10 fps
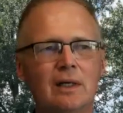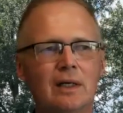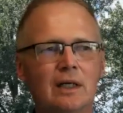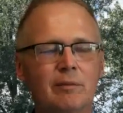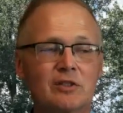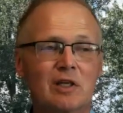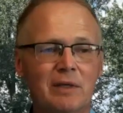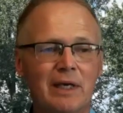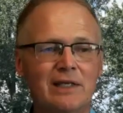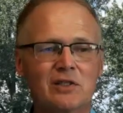In some
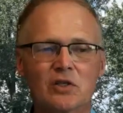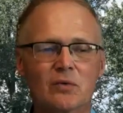cases, they're